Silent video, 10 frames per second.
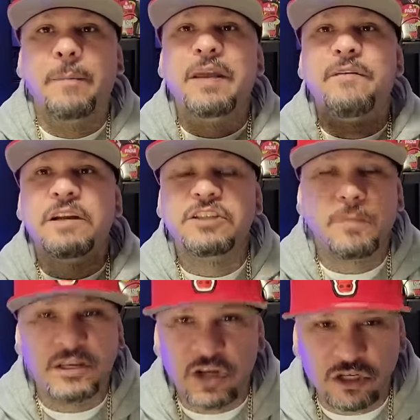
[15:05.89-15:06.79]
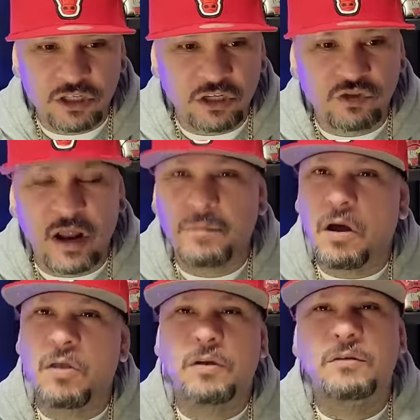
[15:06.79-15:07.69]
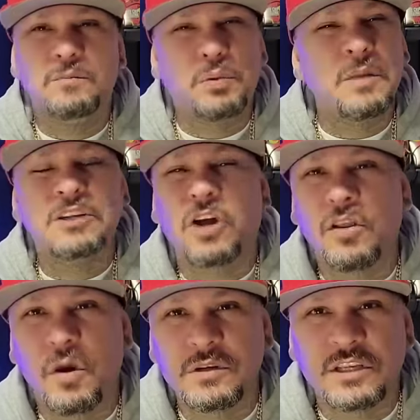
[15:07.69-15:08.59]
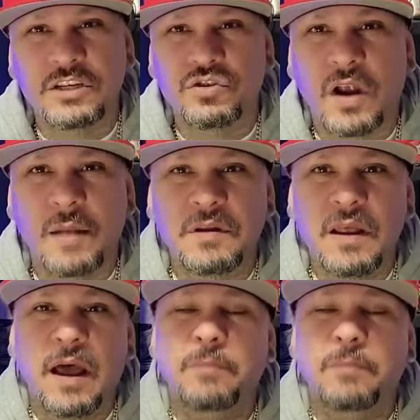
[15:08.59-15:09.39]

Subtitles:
Eventually, my charges get dropped. Pretty much all the homies get dropped.